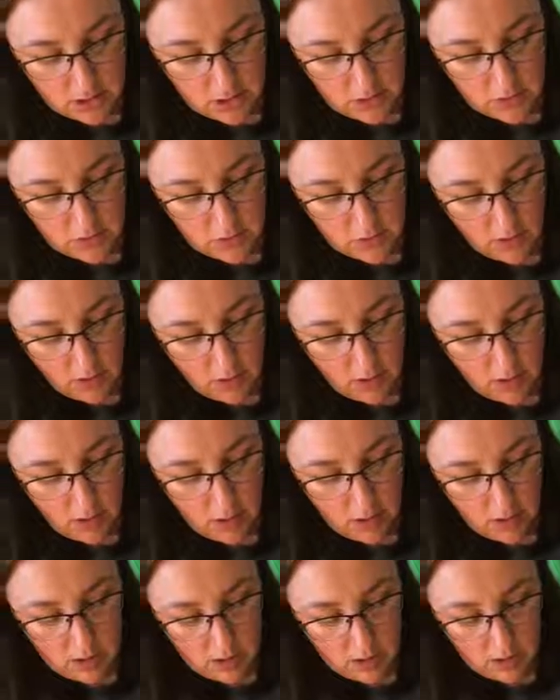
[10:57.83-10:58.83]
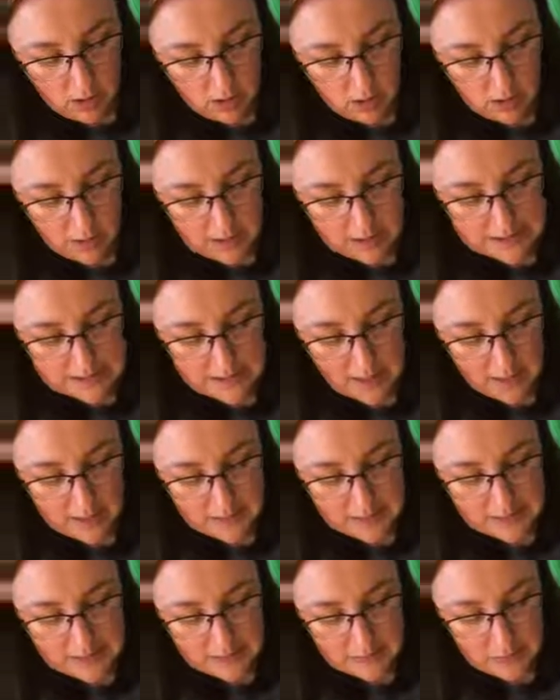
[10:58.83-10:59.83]
it's
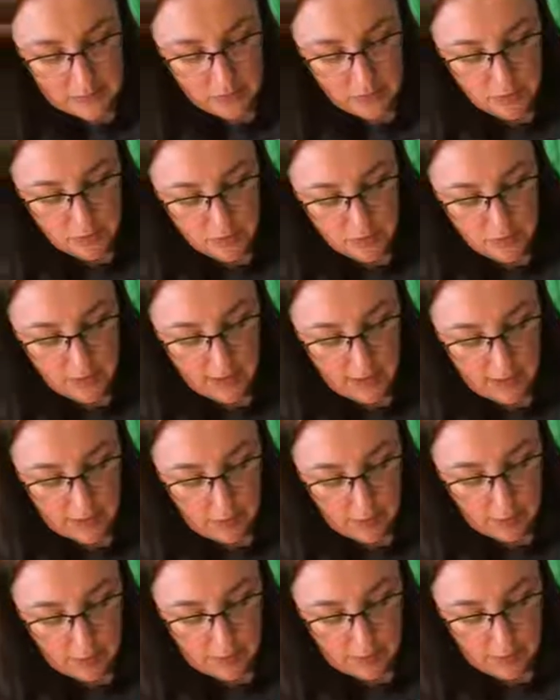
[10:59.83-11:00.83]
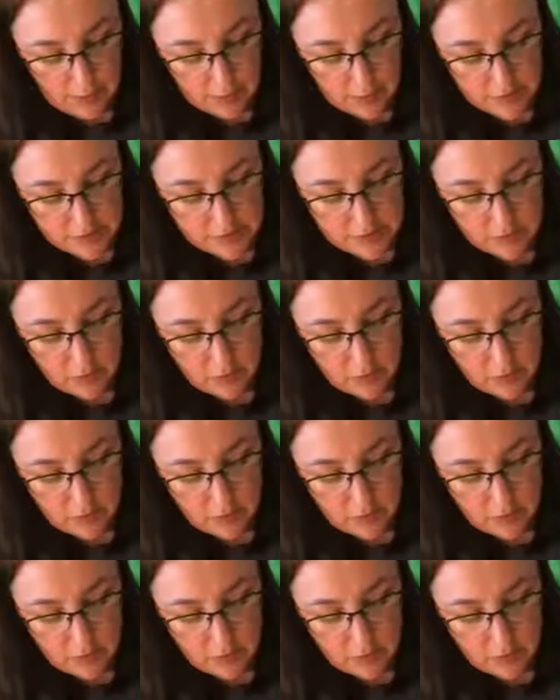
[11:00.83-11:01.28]
not as smooth and your wood burner